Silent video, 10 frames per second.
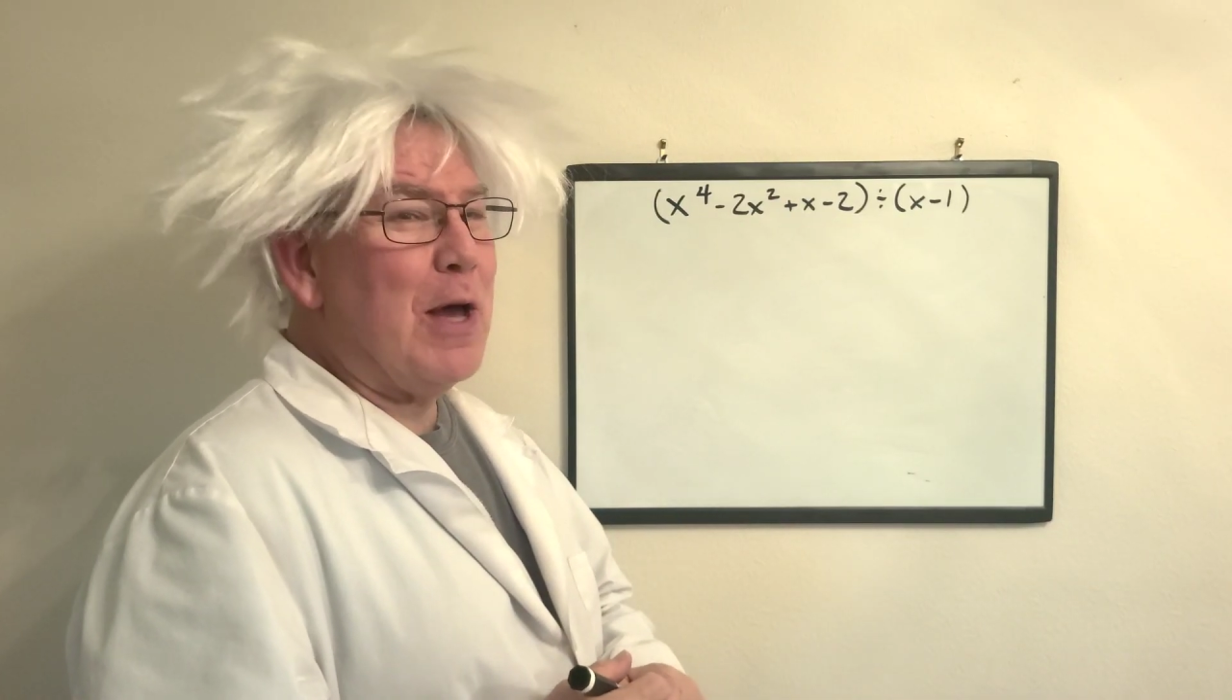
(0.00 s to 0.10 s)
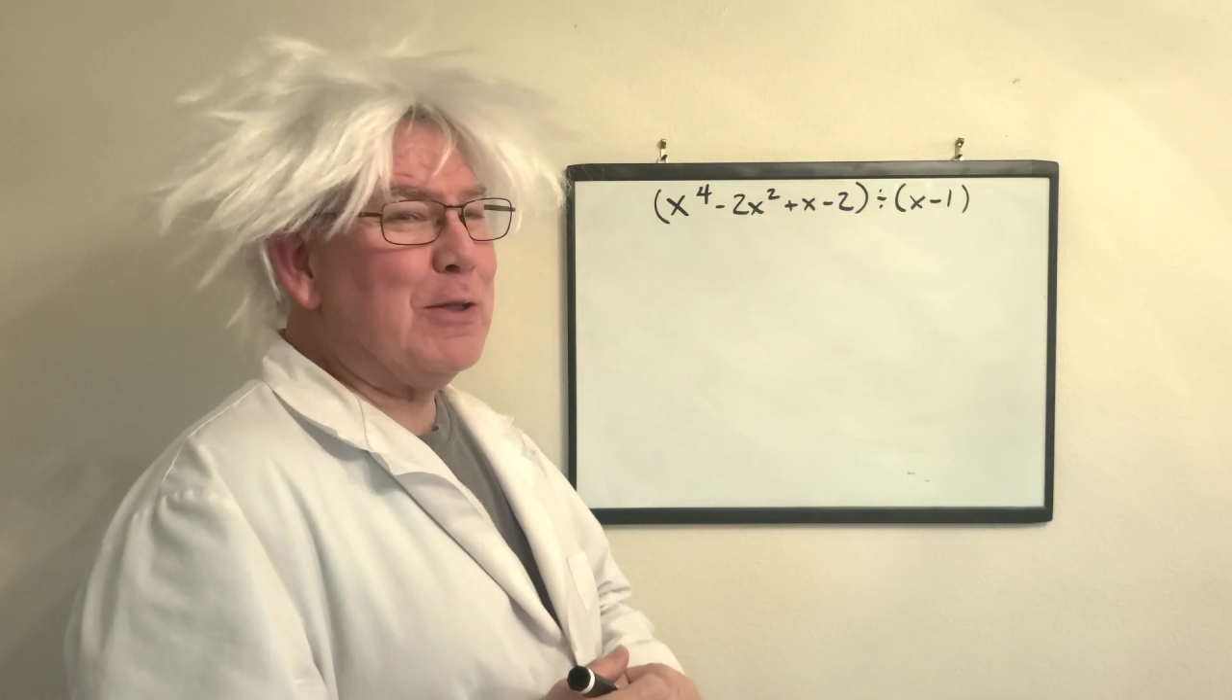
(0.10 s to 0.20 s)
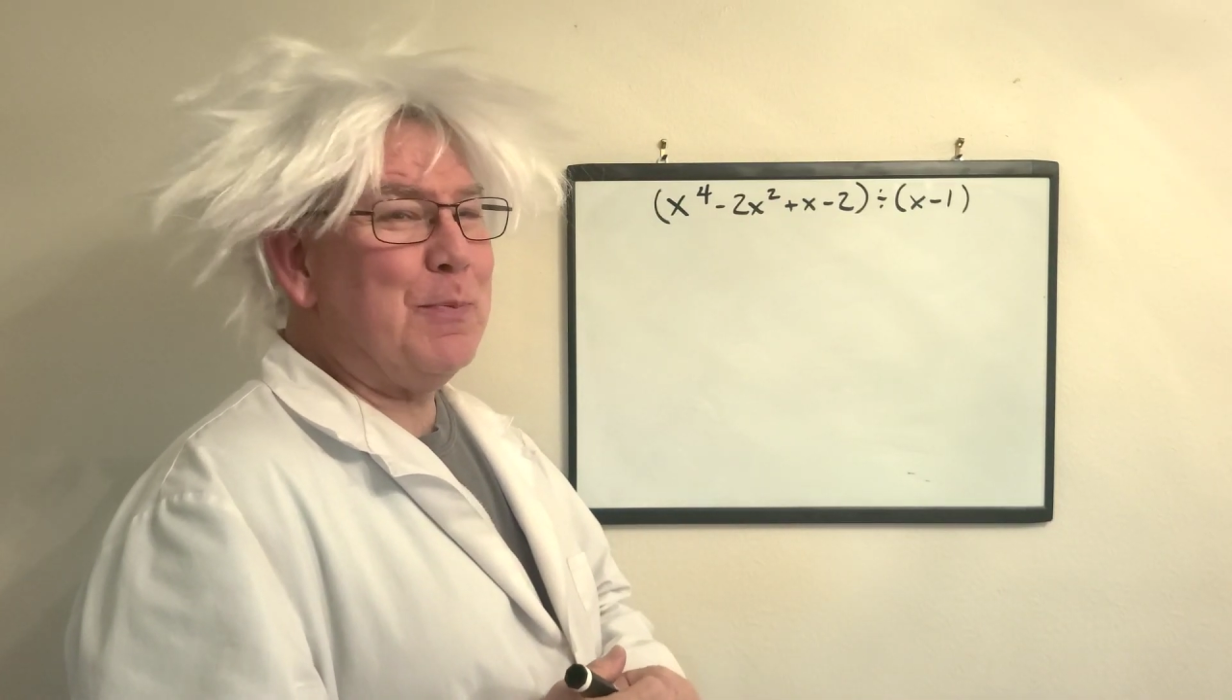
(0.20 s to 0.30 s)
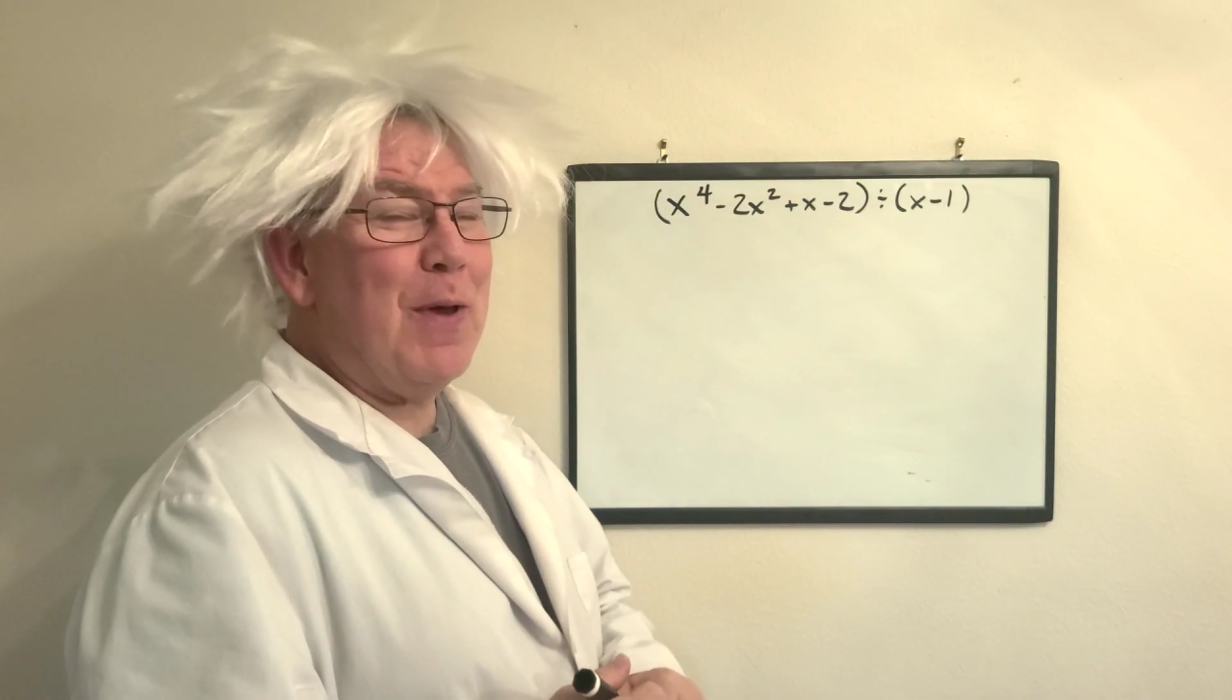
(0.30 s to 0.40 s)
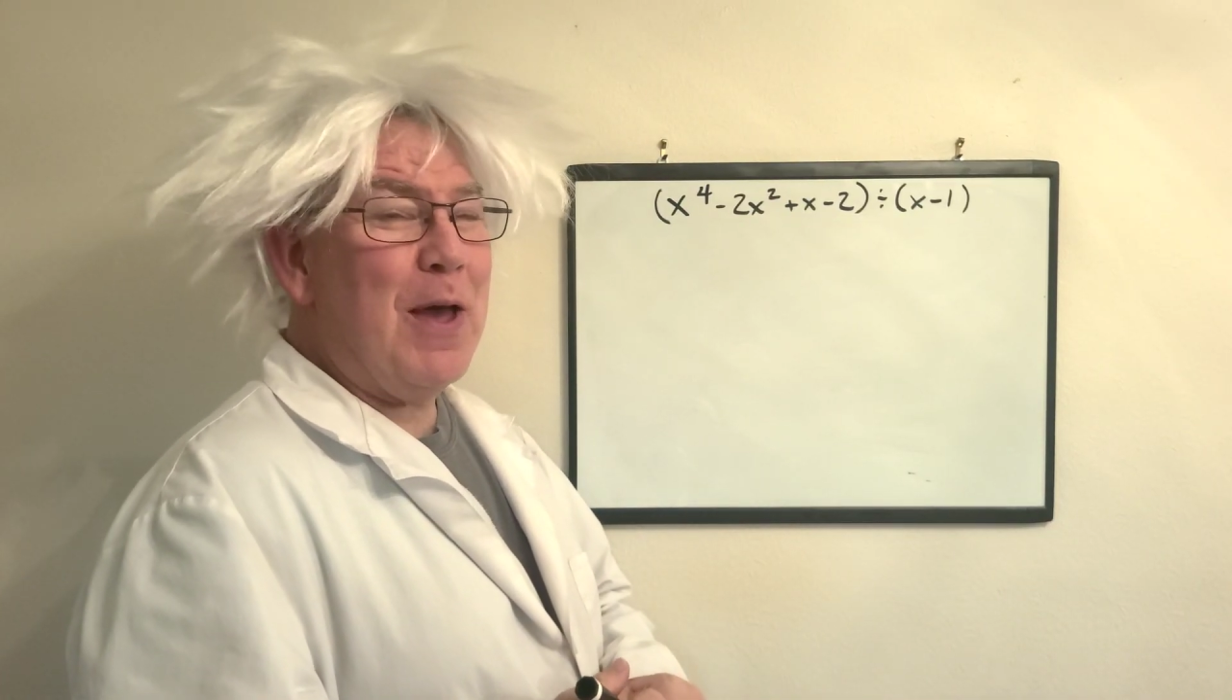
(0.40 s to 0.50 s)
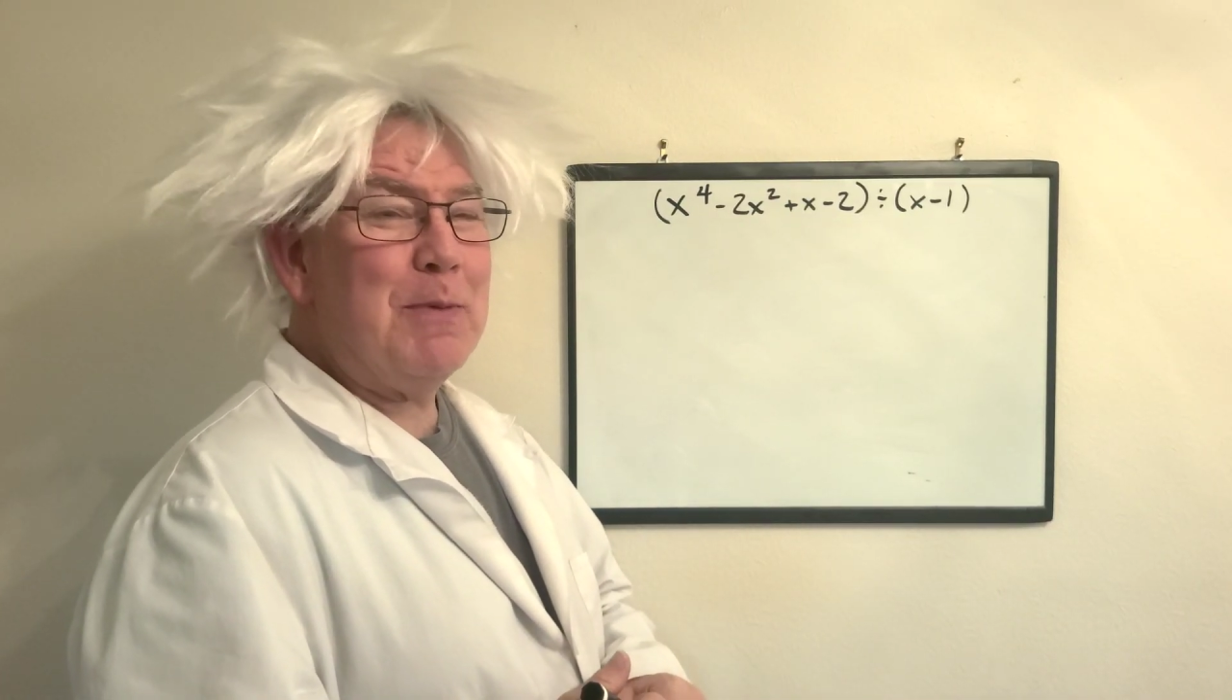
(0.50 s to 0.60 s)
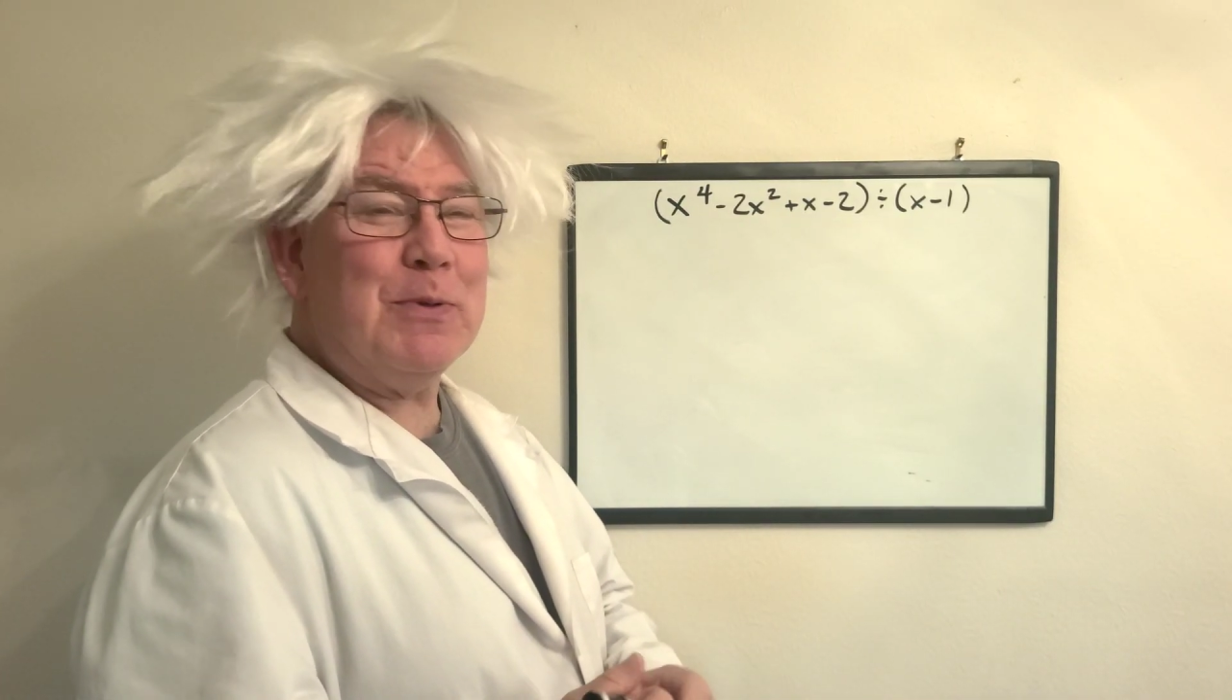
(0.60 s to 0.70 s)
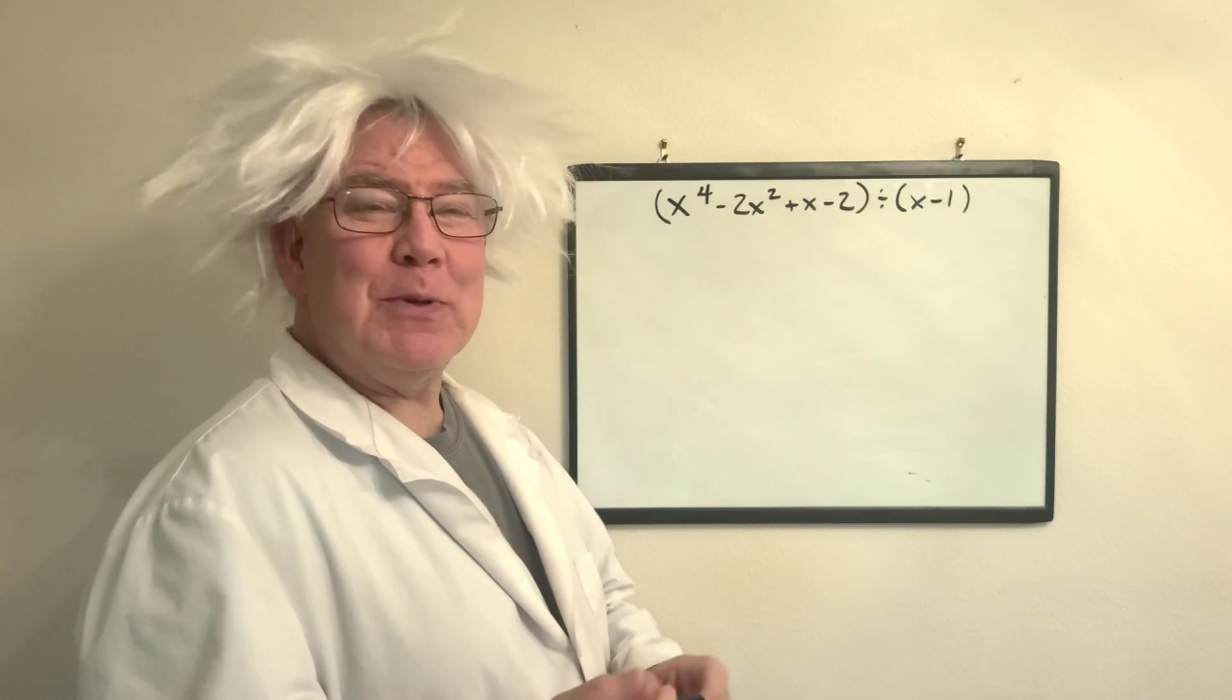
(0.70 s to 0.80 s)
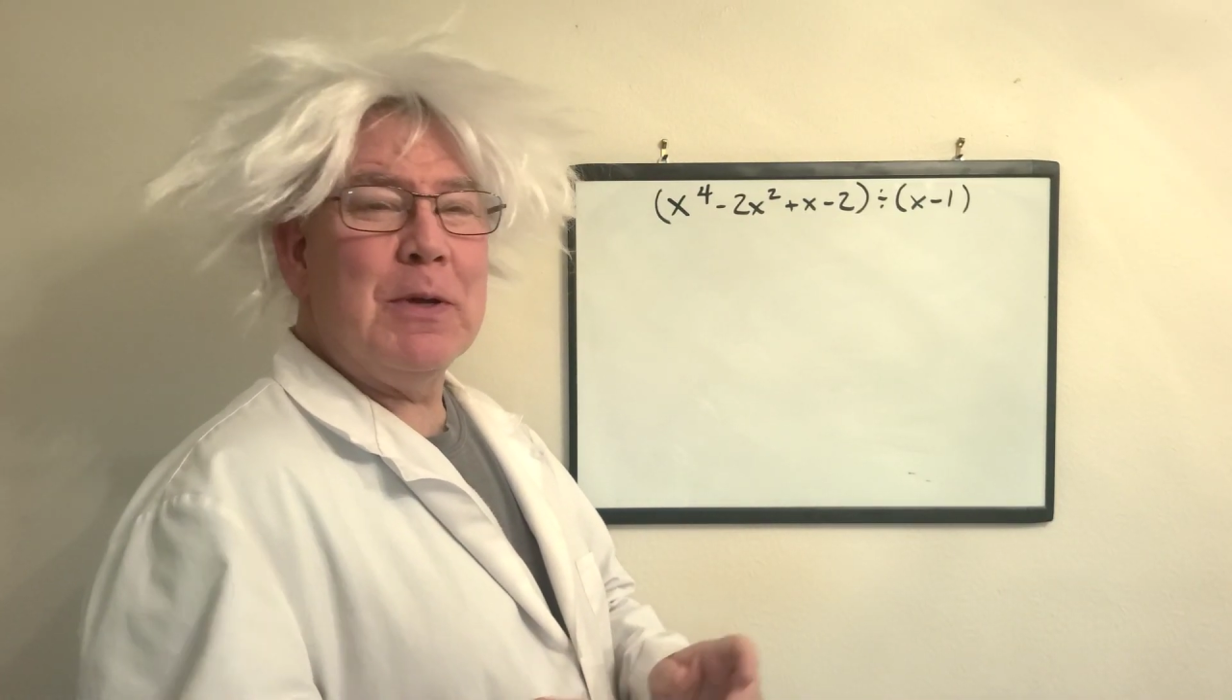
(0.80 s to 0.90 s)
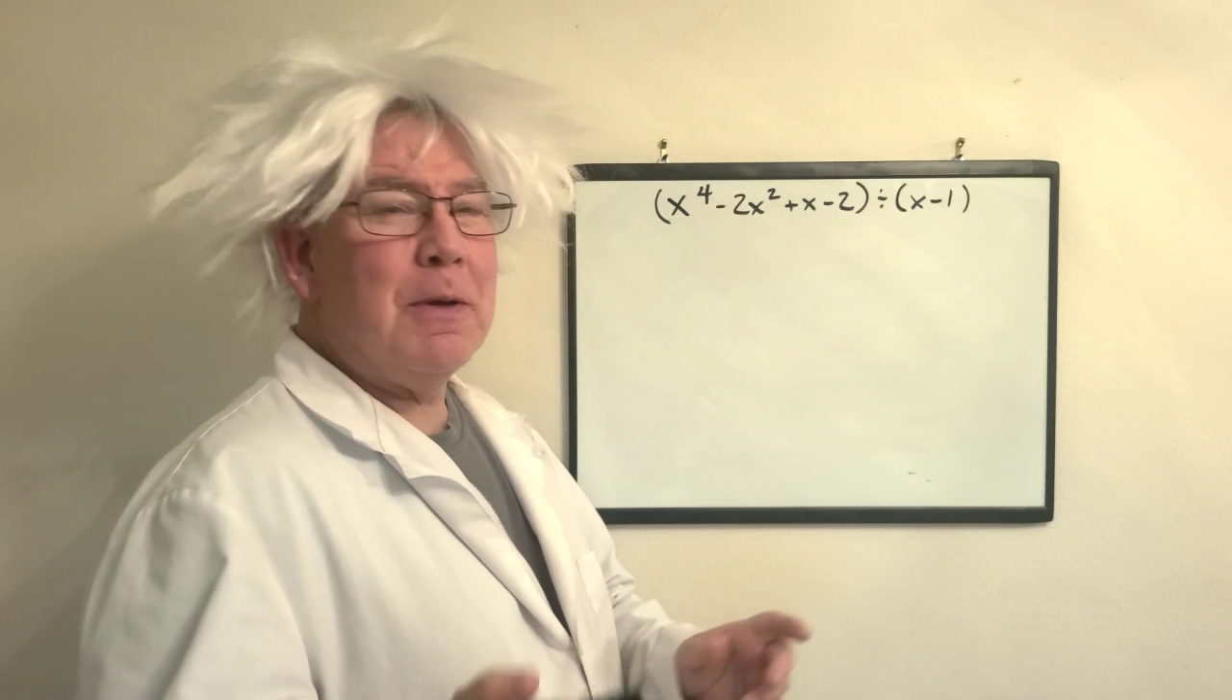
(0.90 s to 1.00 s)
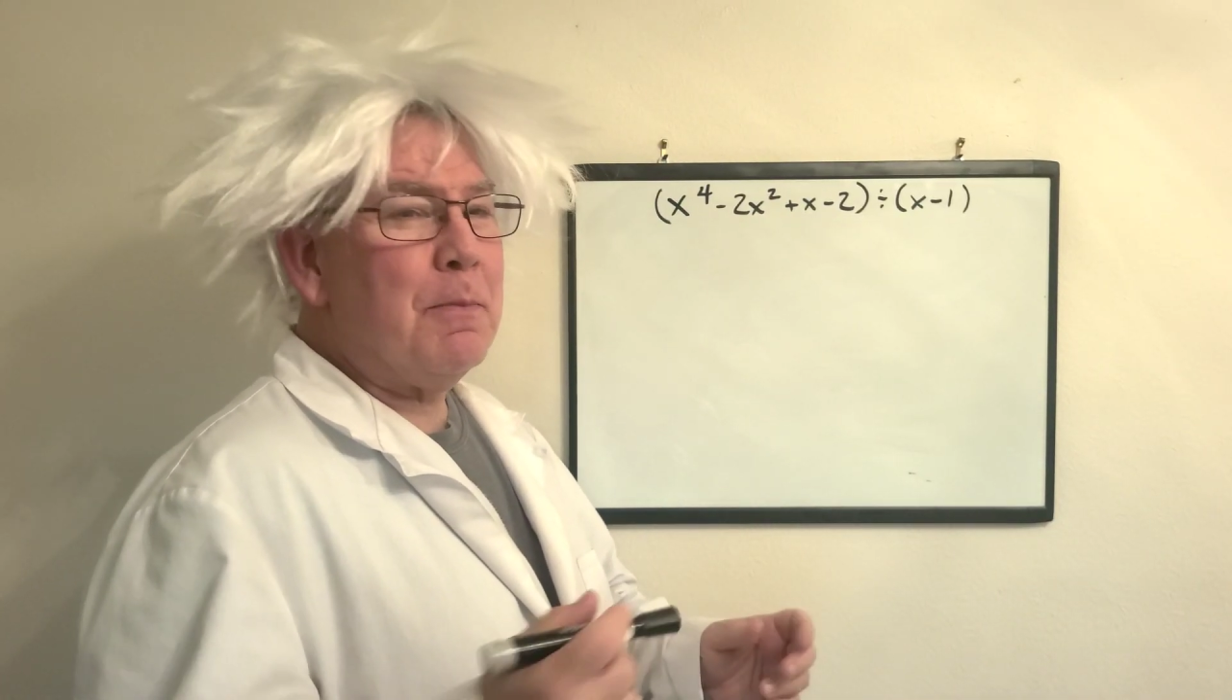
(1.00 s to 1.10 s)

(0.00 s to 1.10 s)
AlgeBabes,